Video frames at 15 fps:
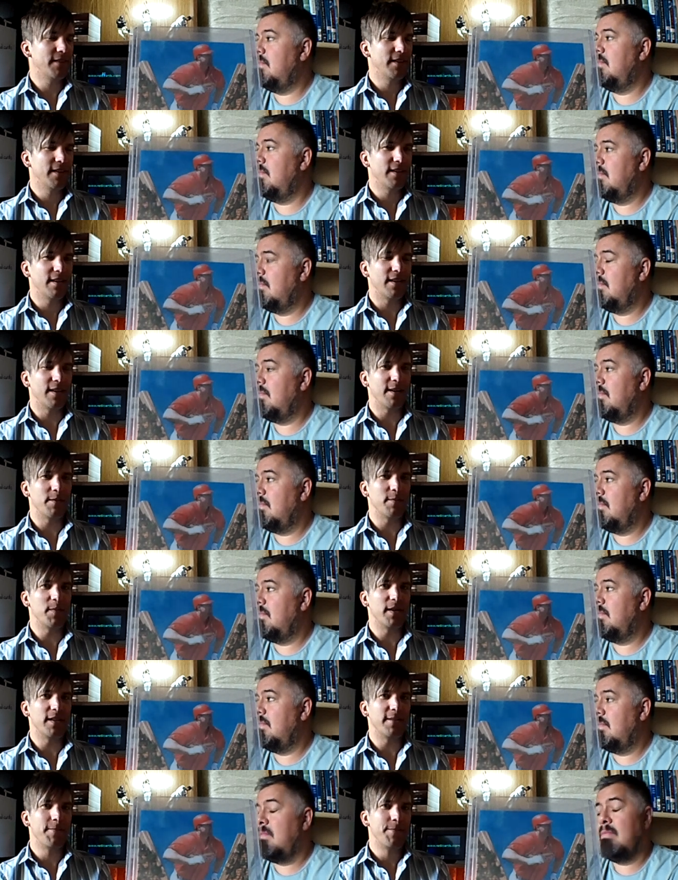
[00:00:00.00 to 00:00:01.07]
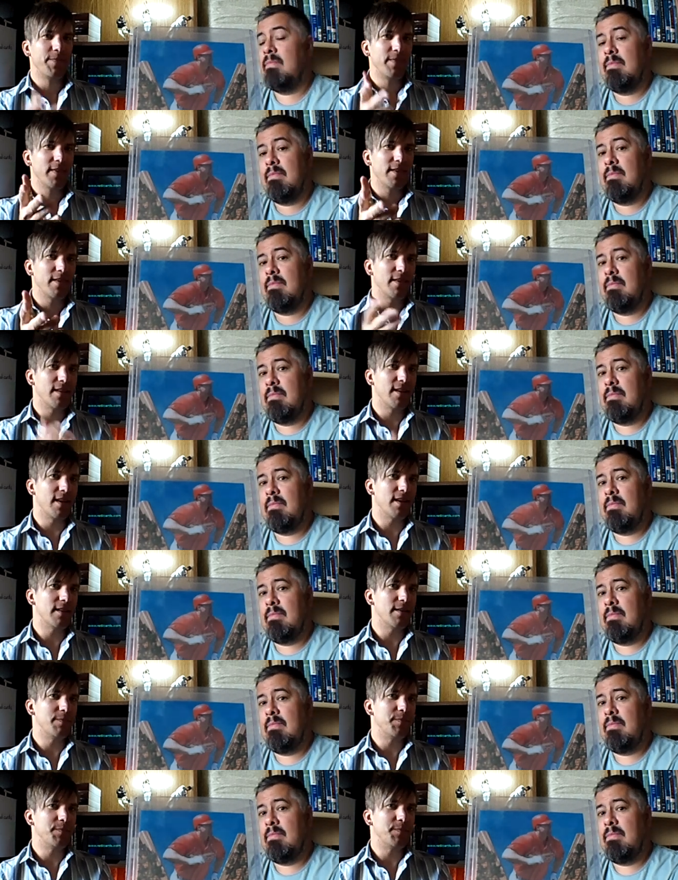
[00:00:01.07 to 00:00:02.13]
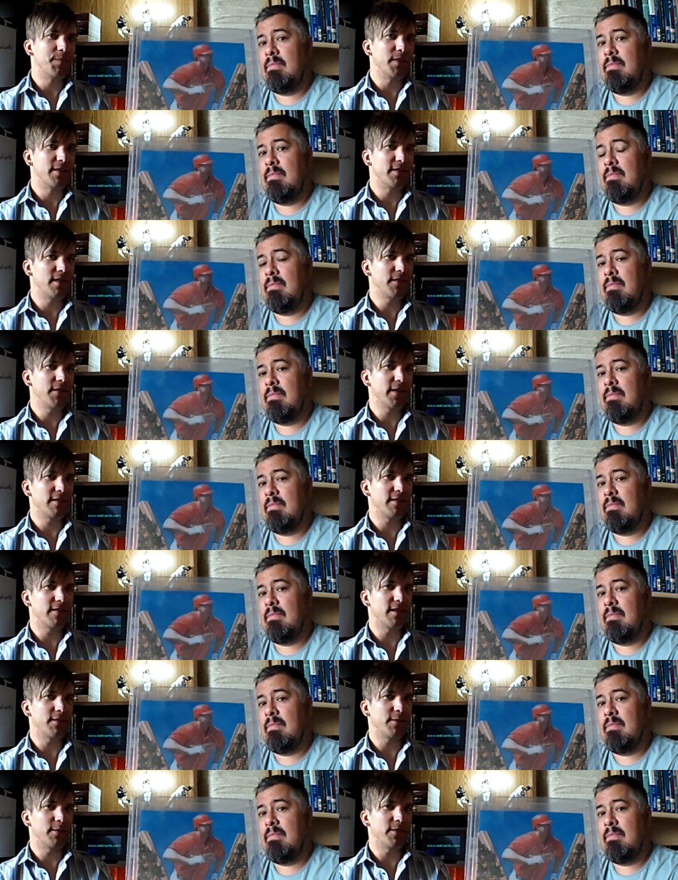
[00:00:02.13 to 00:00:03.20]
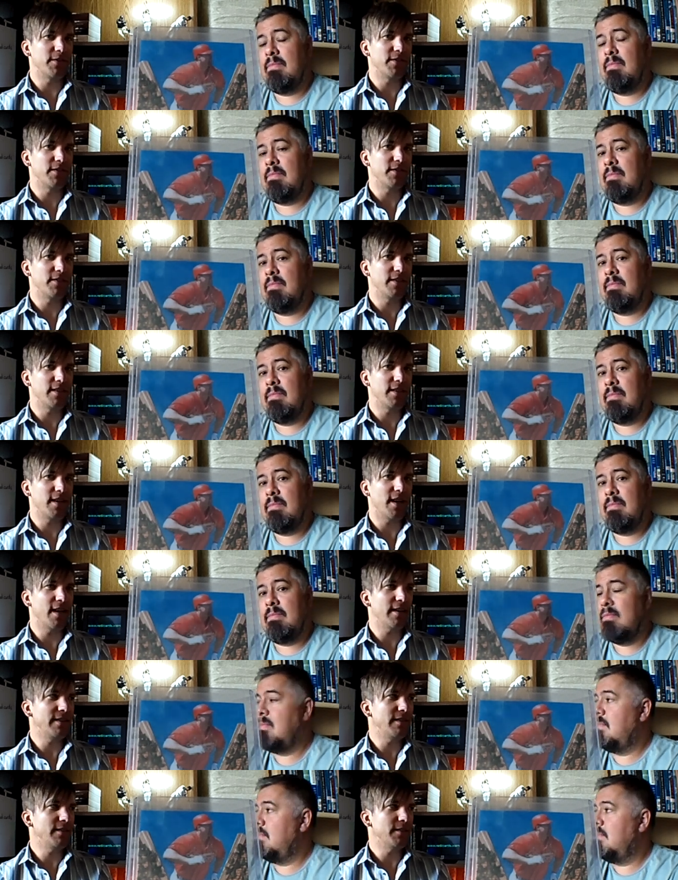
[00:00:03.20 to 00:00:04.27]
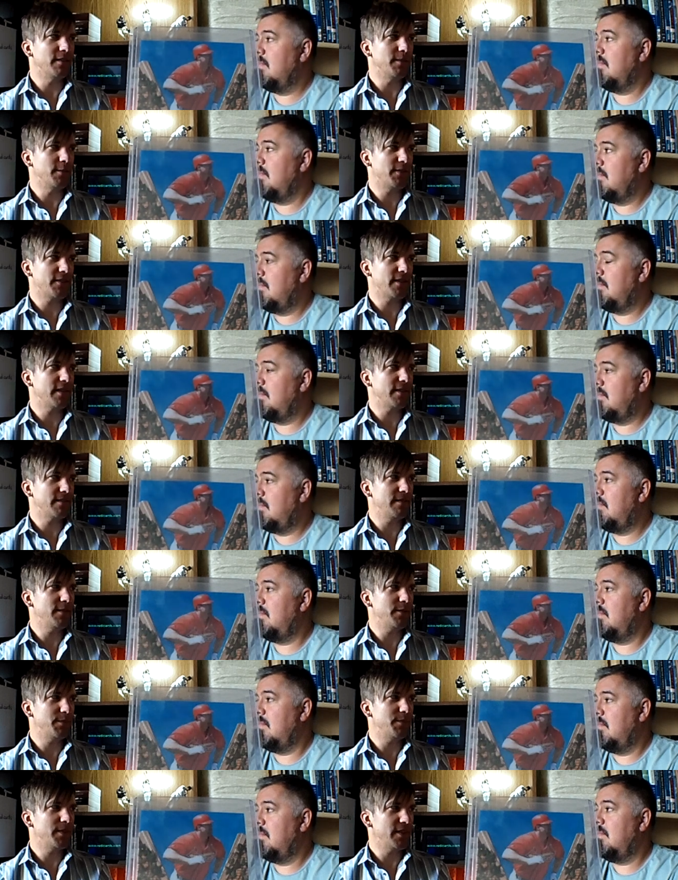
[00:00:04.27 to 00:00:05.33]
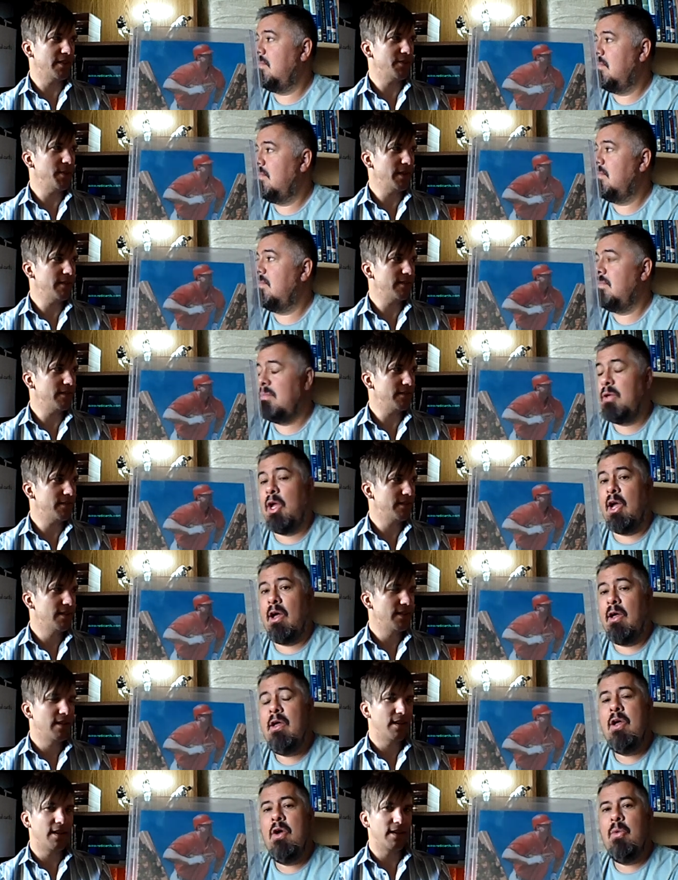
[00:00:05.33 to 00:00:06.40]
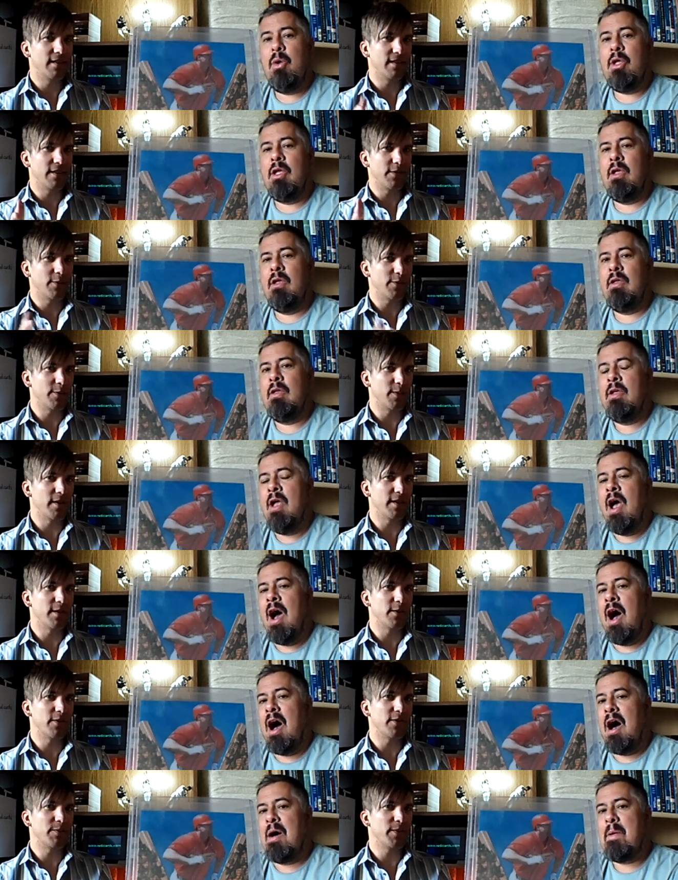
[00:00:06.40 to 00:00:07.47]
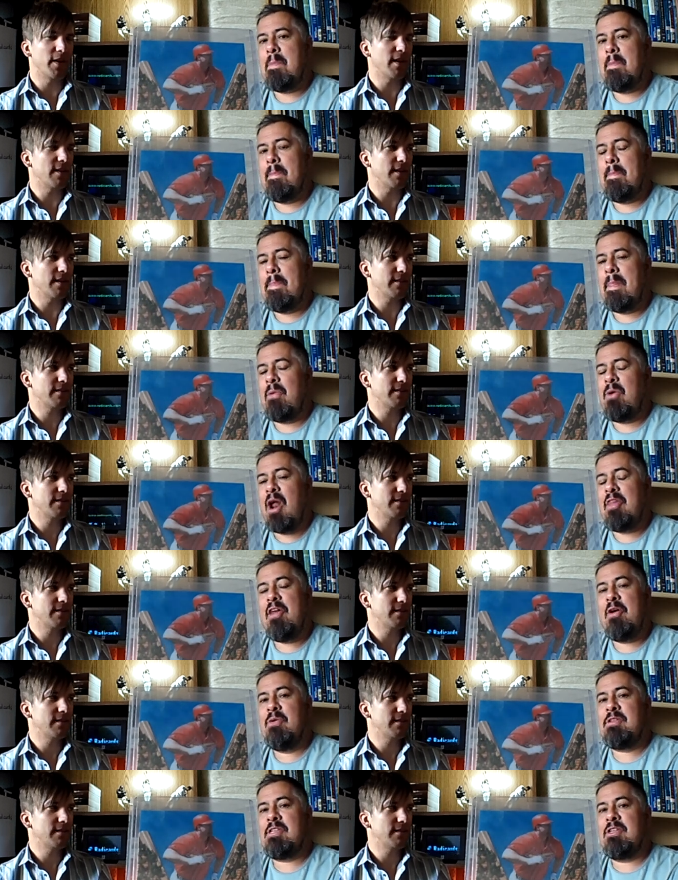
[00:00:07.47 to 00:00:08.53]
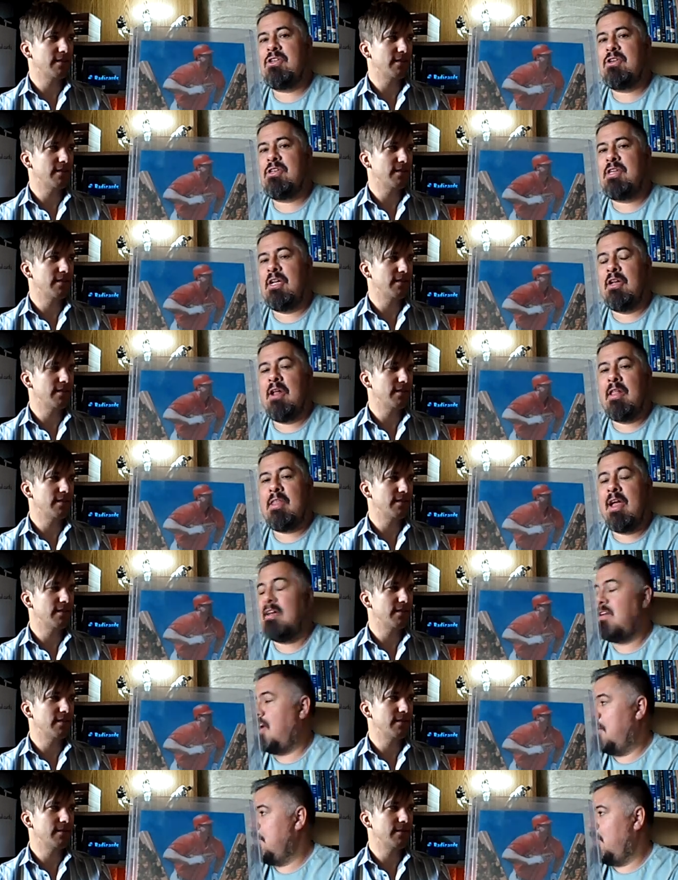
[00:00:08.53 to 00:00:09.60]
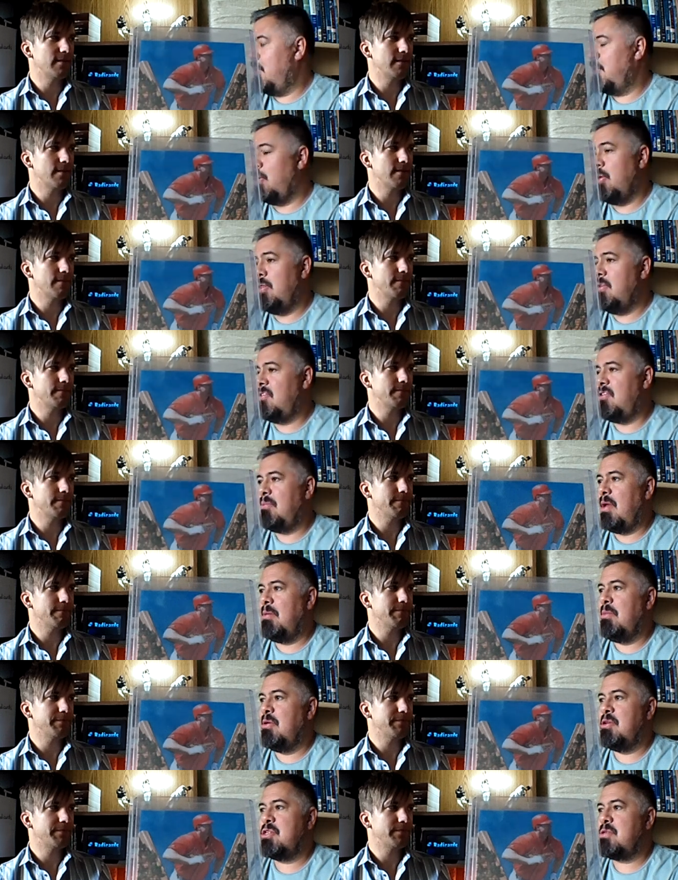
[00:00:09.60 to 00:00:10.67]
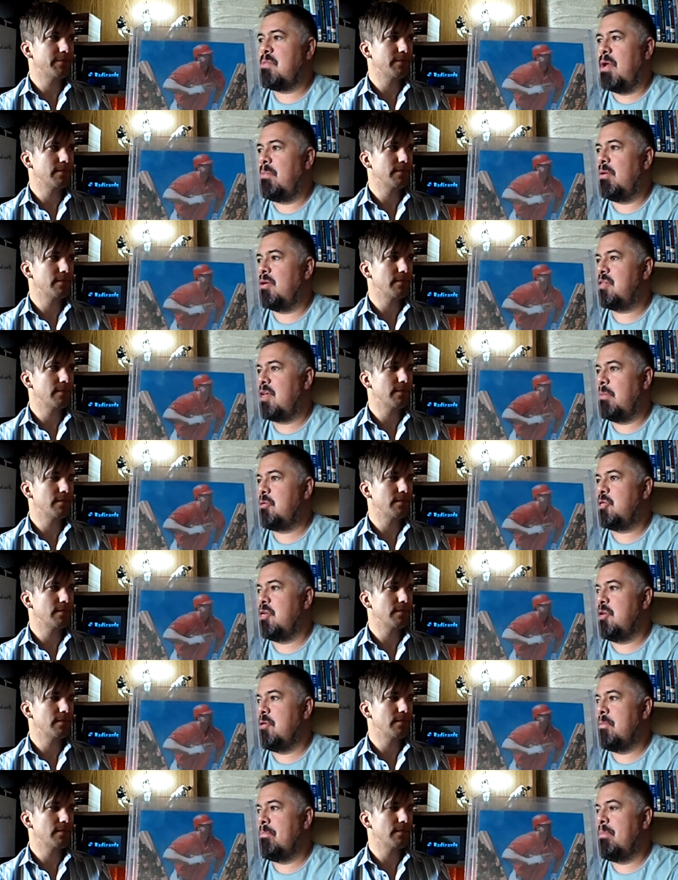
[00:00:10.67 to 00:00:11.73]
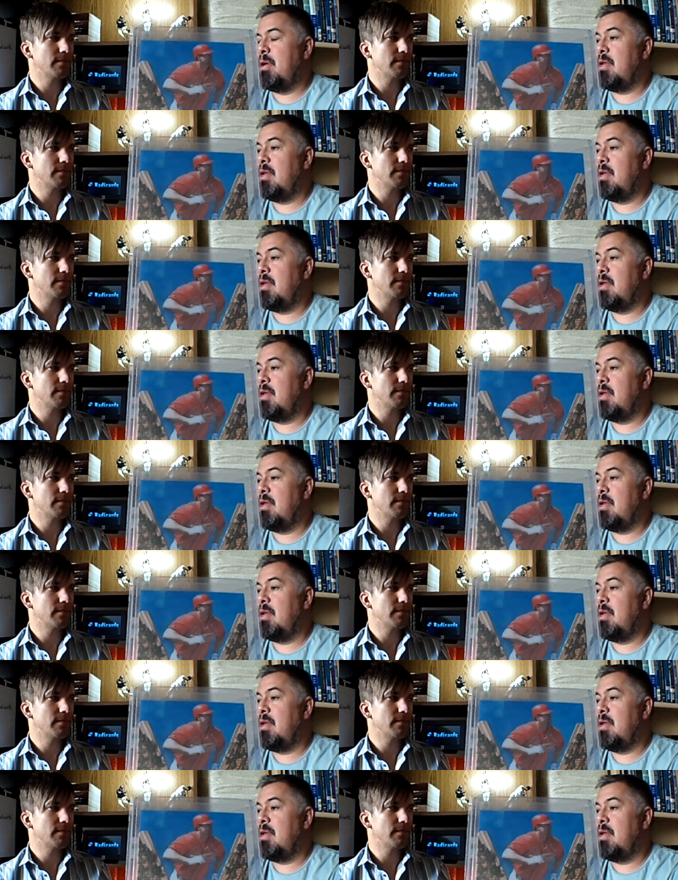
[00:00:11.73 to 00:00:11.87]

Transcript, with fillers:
Speaker 1: mm-hmm. But a lot of the Pacific stuff was high yield. It was pretty expensive.
Speaker 2: Yeah. And this was one of those products. What I thought was interesting at that time period, though, and this is maybe just my perception,